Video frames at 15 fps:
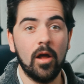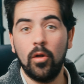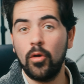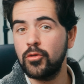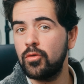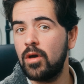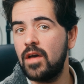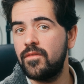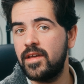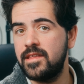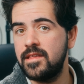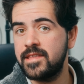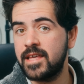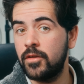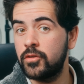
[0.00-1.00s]
also have a
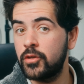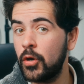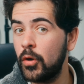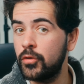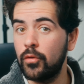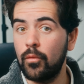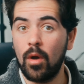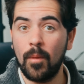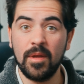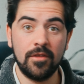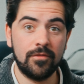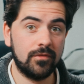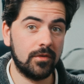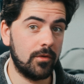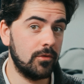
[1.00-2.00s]
discount code
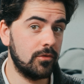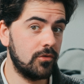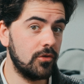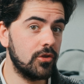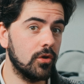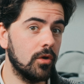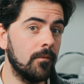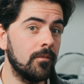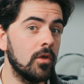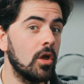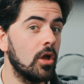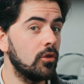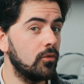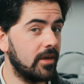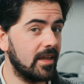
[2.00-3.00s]
RobinTurnStudio
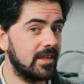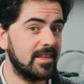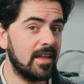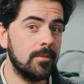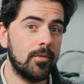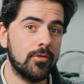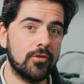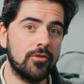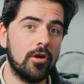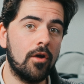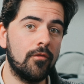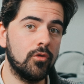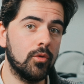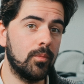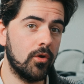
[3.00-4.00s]
to get 10%
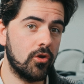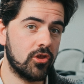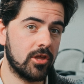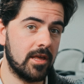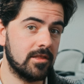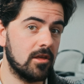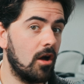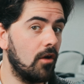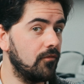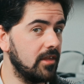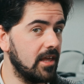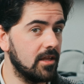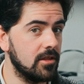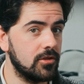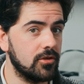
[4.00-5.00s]
off your purchase of
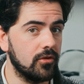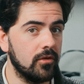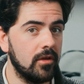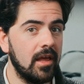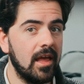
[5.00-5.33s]
Dehancer,